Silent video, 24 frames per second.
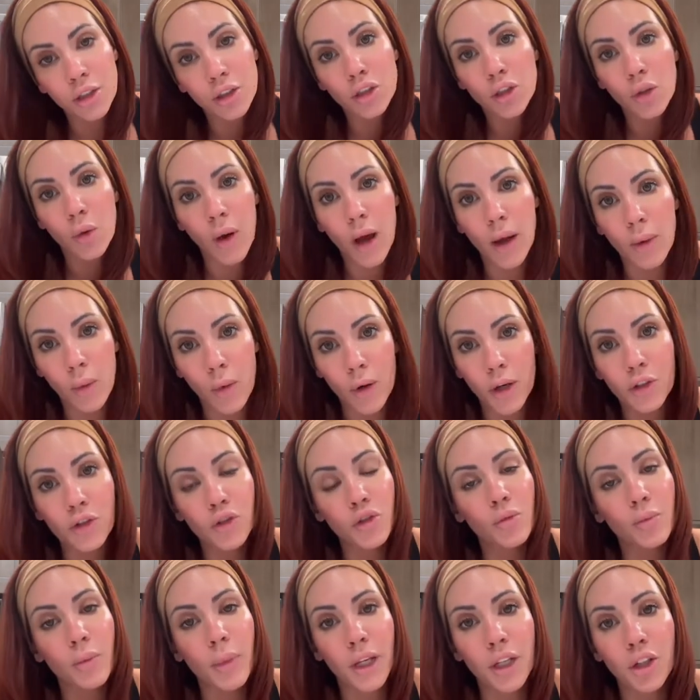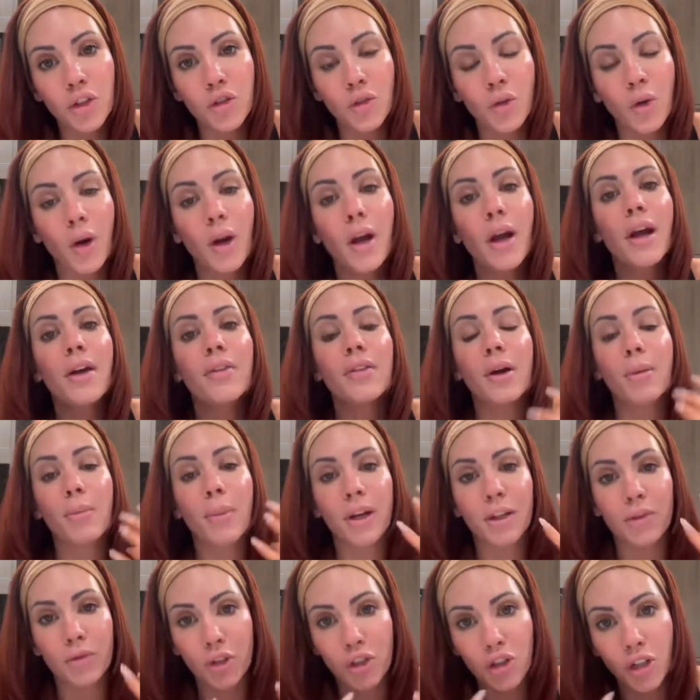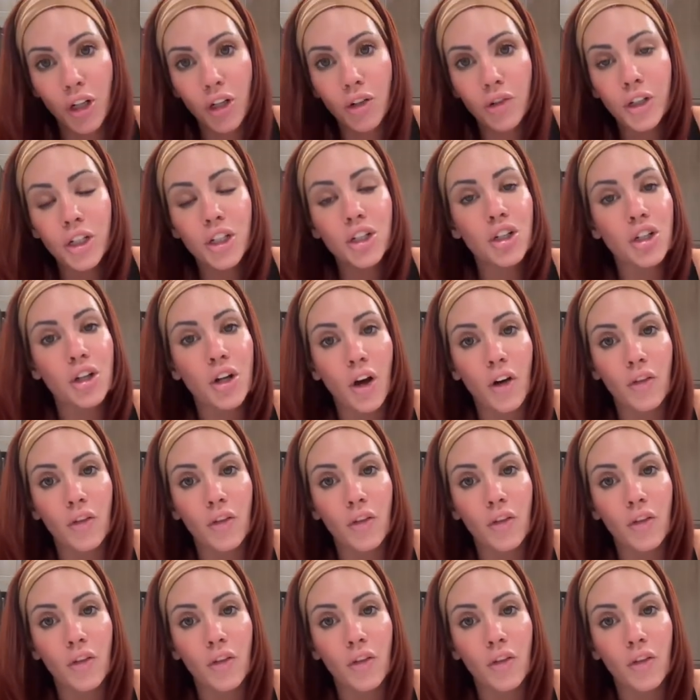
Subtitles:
so I wanted to make sure that my regeneration